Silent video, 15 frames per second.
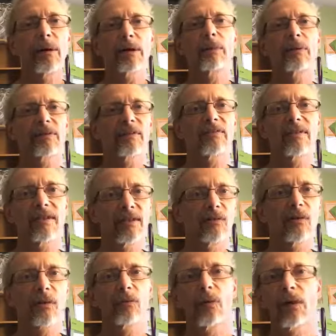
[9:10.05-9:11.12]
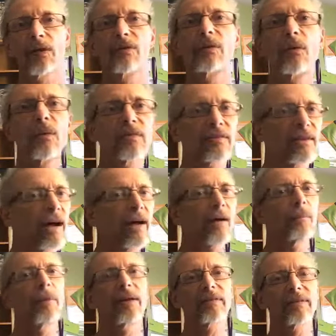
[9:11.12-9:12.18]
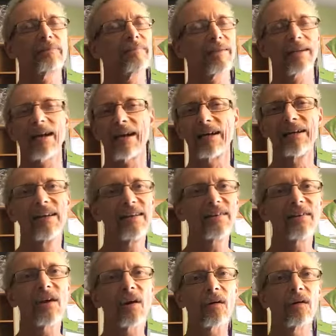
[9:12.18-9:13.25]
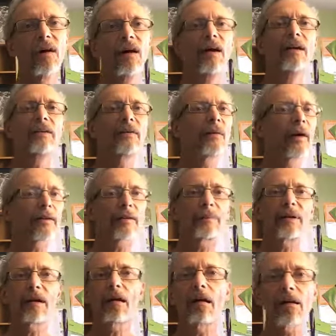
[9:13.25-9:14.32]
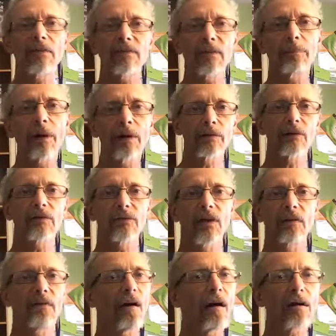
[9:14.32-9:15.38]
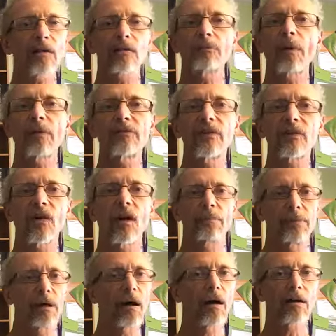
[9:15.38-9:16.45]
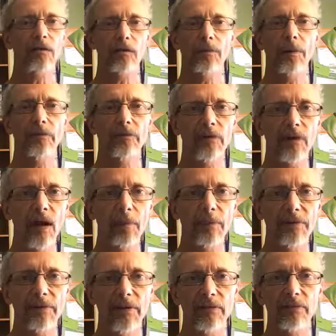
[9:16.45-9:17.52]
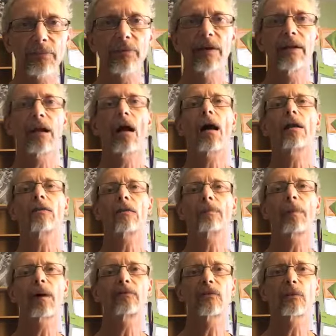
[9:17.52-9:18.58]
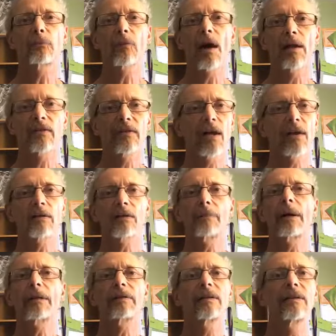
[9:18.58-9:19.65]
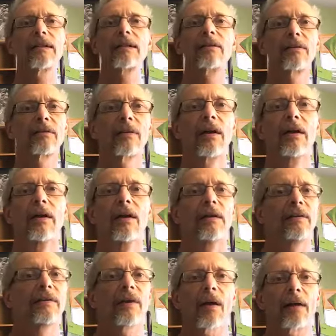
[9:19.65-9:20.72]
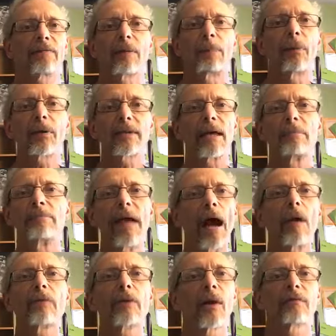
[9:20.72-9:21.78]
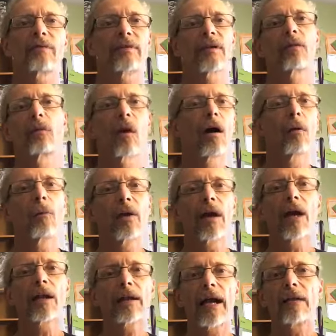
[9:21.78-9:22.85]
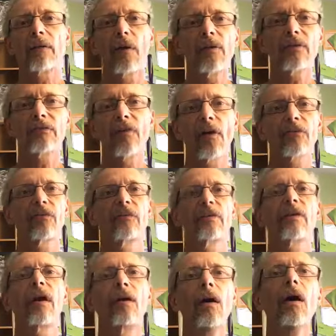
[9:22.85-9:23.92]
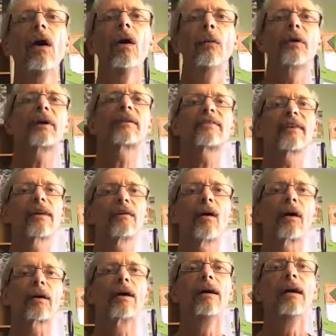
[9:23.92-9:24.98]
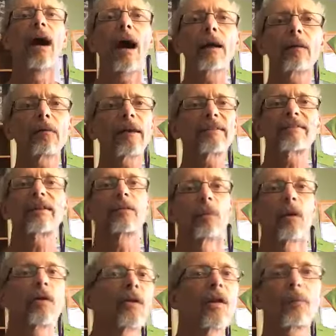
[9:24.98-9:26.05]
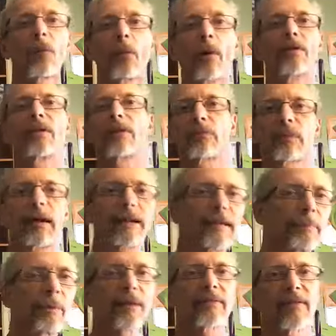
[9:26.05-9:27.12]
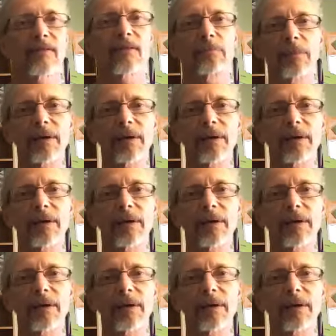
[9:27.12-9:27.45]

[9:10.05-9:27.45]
money with this thing and you can really do this and I don't mess up. Yeah, no. You have to be honest about yourself, honest about your company, honest about your compensation plan, honest about your products, honest about the leaders. You don't have to put them down. You don't have to say, well, we're kind of got all these faults and failures. No, we can say, look, I don't like saying we're the number one this, we got the best this and